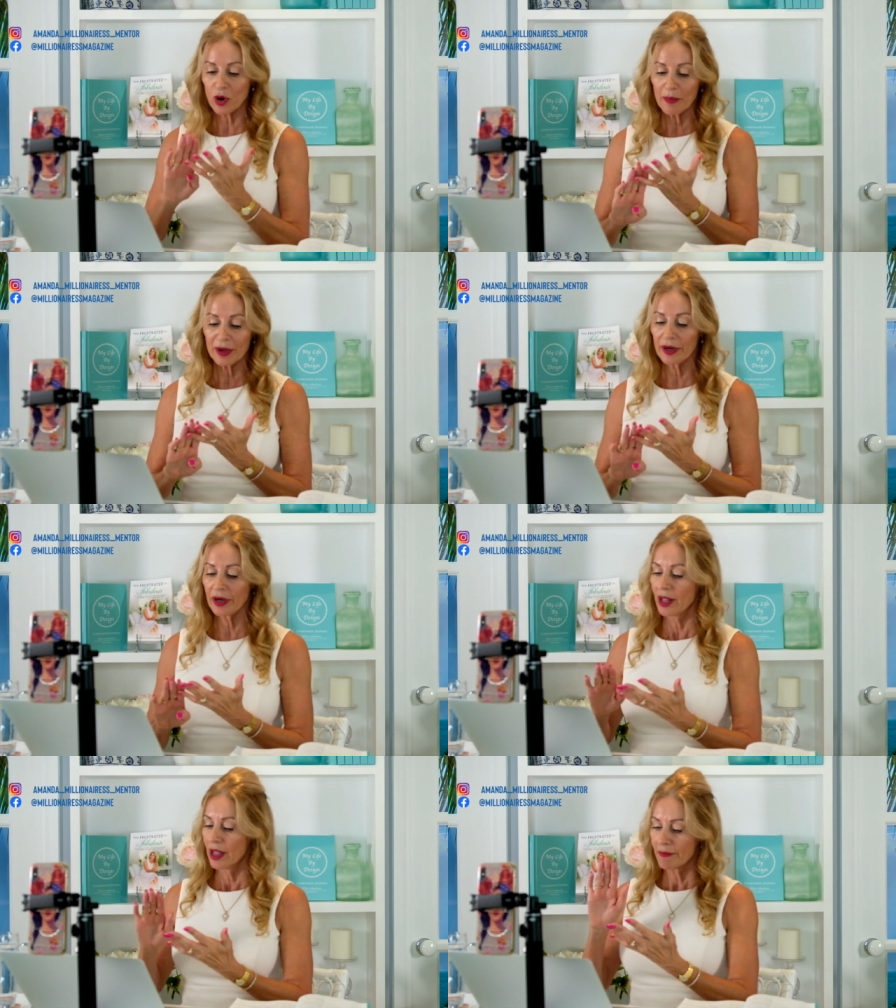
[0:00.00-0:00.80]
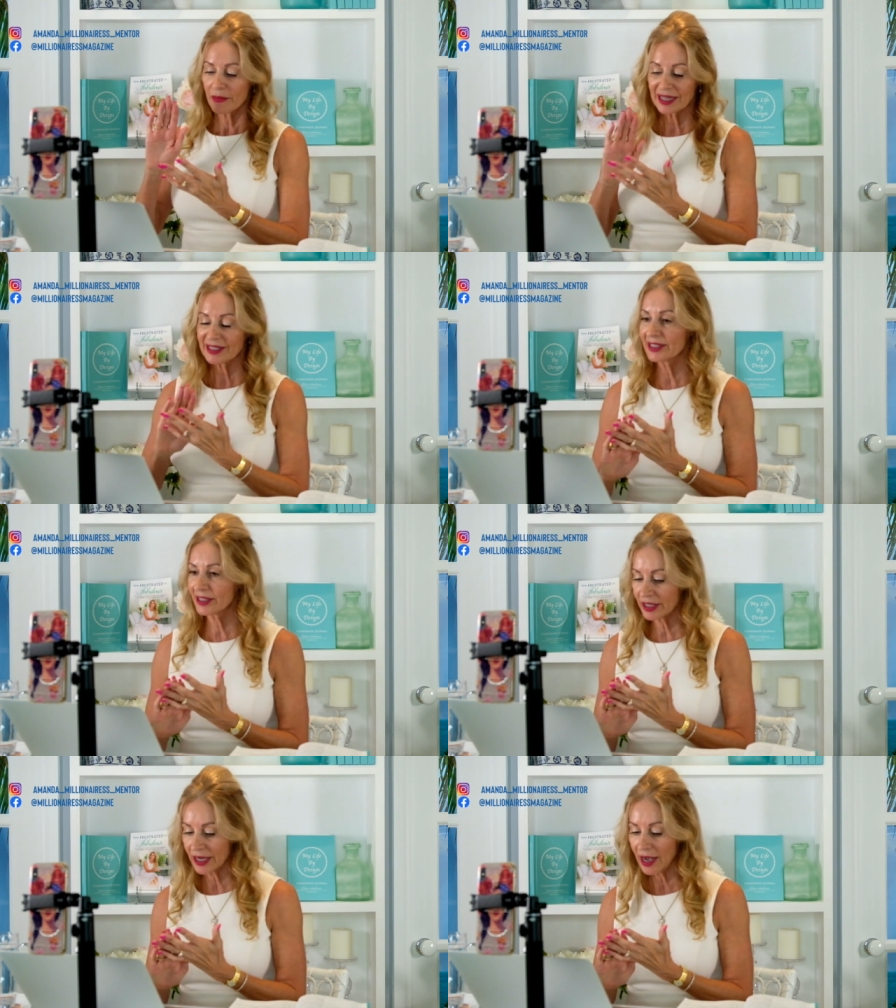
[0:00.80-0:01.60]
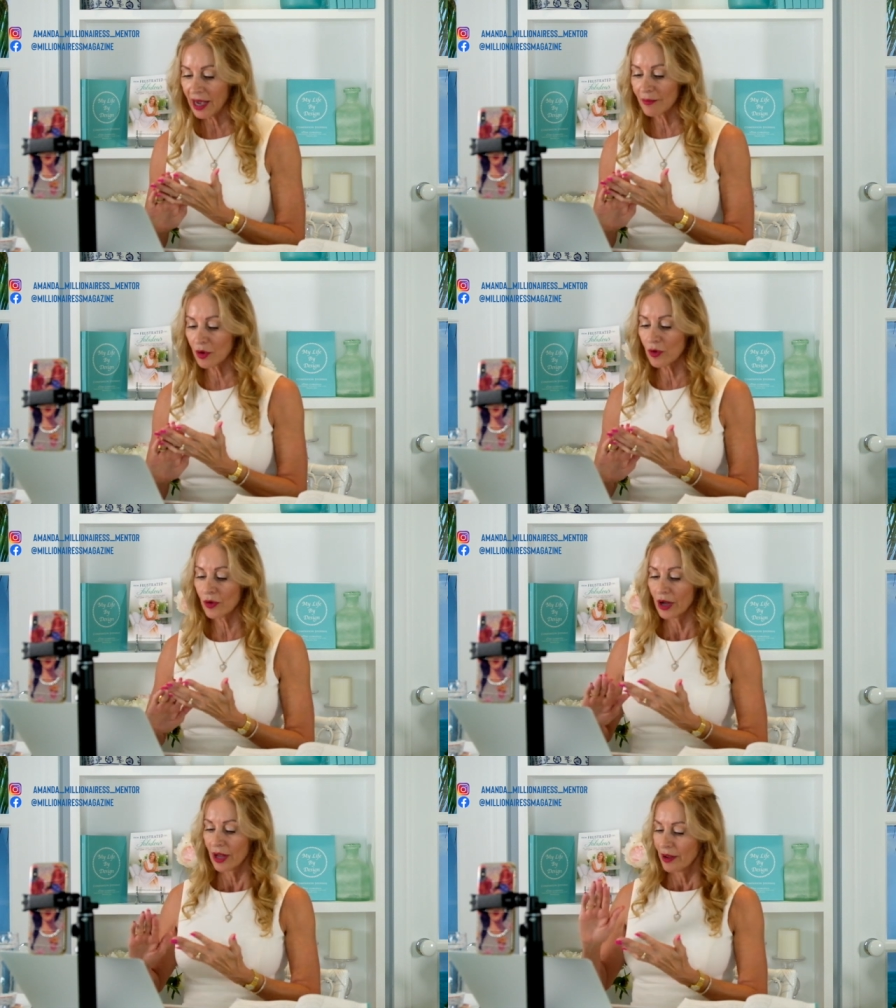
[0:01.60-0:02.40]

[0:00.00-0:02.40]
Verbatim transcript: Robin, my sister Carmel,